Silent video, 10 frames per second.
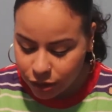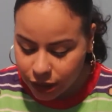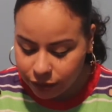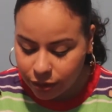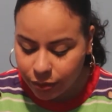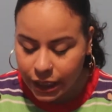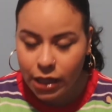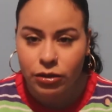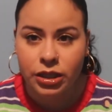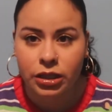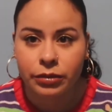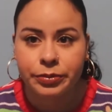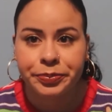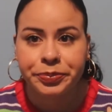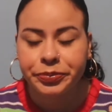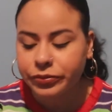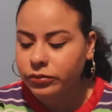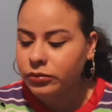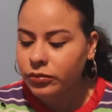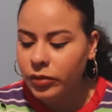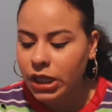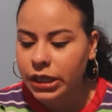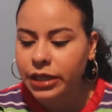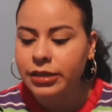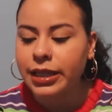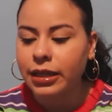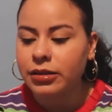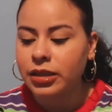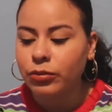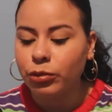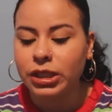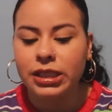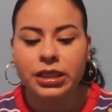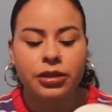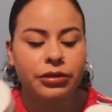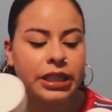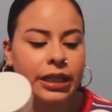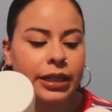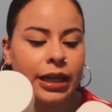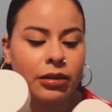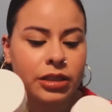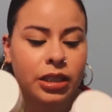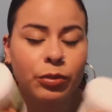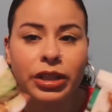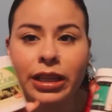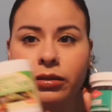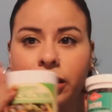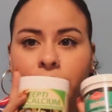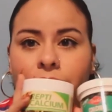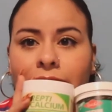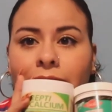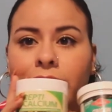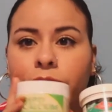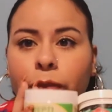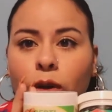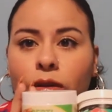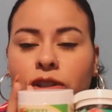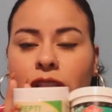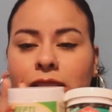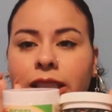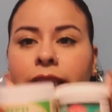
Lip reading: you give them calcium. There's calcium with D3 and calcium without D3. I have both just in